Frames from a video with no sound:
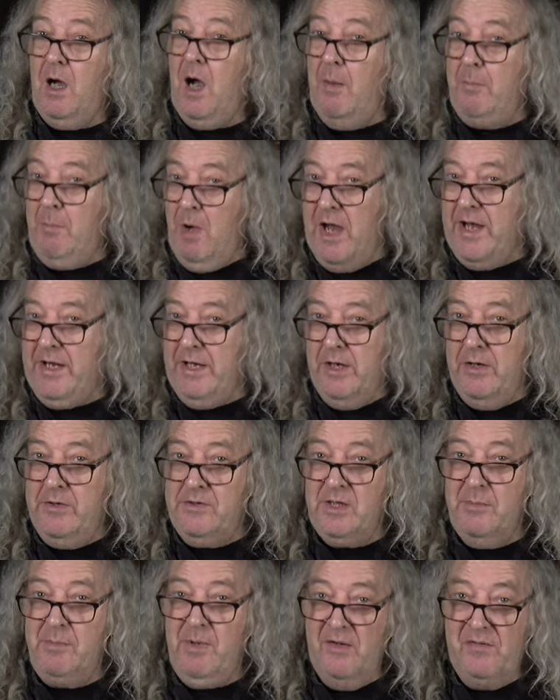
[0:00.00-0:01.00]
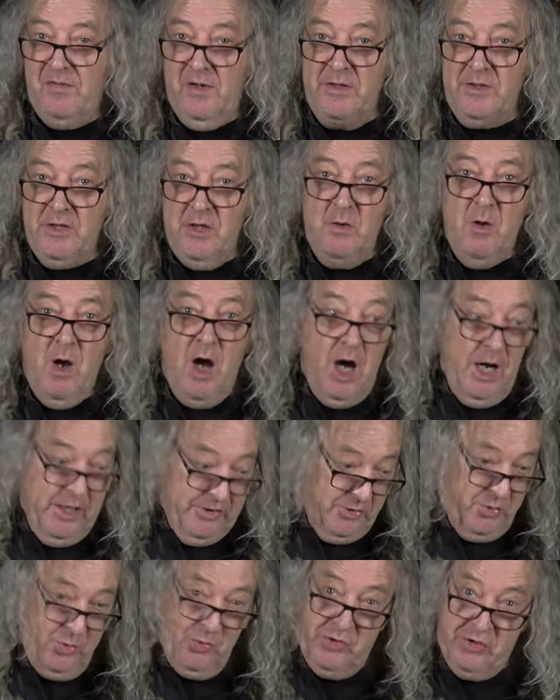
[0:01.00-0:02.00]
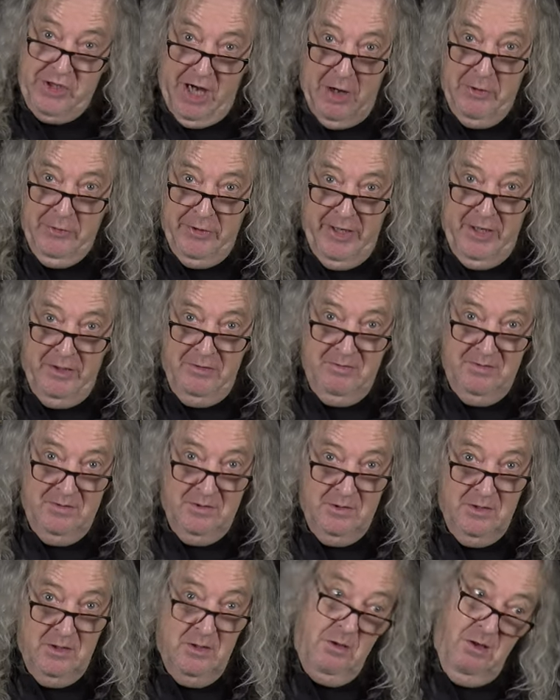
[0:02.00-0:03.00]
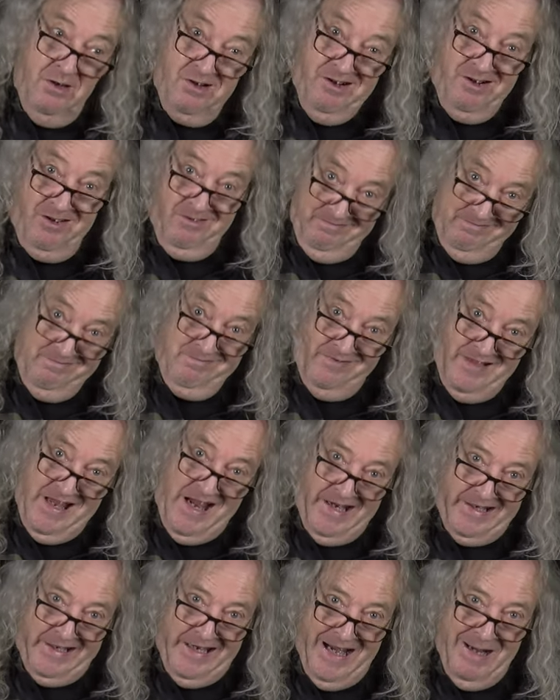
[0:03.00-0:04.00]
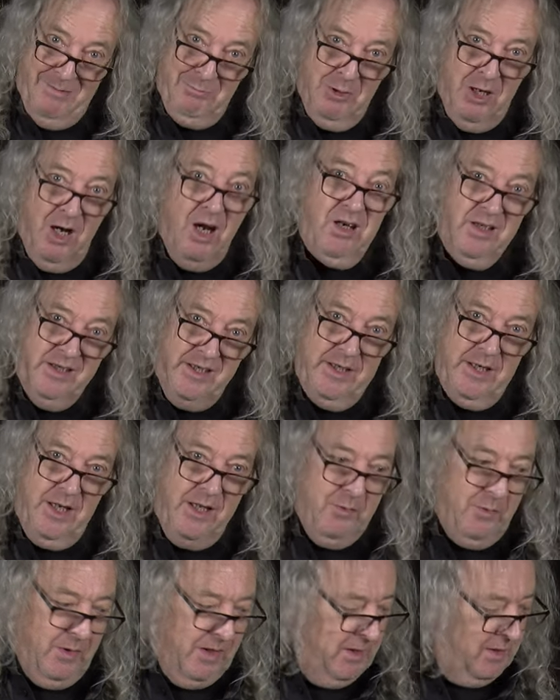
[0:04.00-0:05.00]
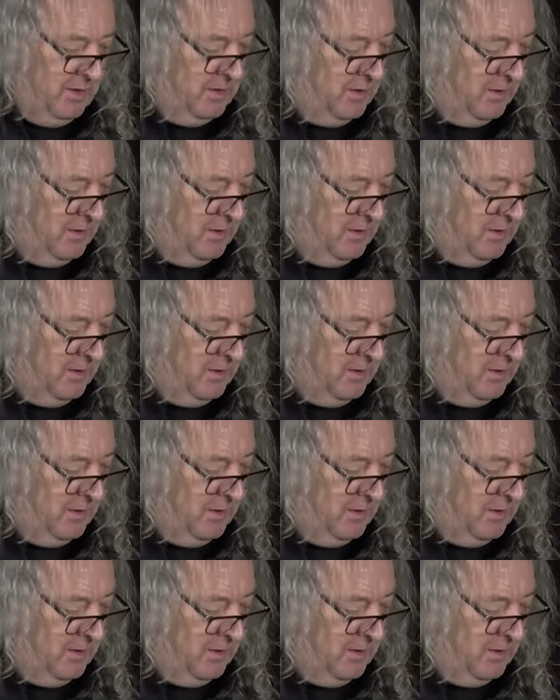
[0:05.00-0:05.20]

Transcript: I might use them. If I do, I shall show you on that camera, you know the one.